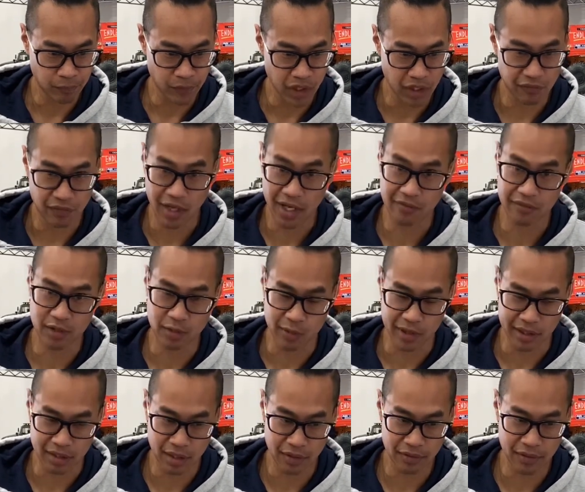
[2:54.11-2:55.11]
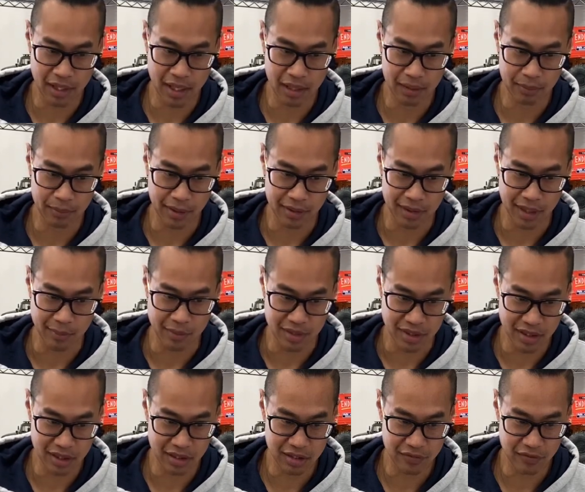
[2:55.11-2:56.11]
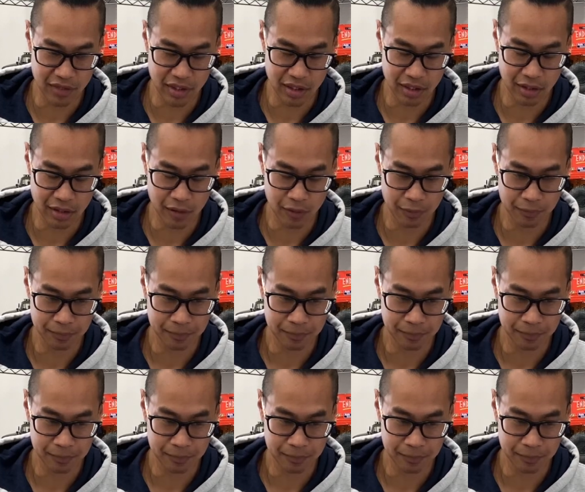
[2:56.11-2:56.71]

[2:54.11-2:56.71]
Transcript: If I haven't already done that, by the time you see the video.